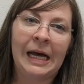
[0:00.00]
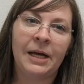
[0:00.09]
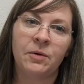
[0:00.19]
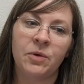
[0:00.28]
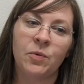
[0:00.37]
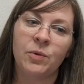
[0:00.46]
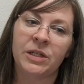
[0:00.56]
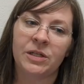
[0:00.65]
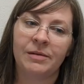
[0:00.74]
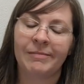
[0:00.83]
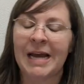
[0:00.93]
I don't know which
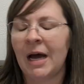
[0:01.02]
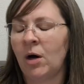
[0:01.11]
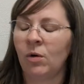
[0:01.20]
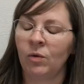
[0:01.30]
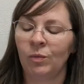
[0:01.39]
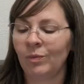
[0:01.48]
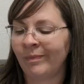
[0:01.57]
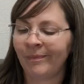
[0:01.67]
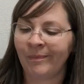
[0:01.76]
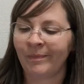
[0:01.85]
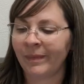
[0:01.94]
how
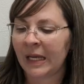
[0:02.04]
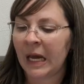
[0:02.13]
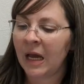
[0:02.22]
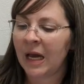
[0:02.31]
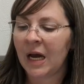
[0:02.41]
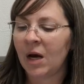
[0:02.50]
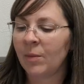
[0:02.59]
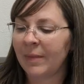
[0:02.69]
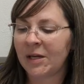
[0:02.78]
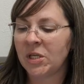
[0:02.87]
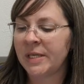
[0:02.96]
how
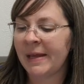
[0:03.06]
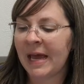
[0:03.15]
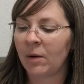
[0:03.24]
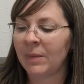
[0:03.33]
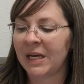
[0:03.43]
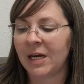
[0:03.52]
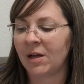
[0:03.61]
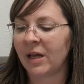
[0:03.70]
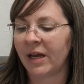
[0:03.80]
much how many I'll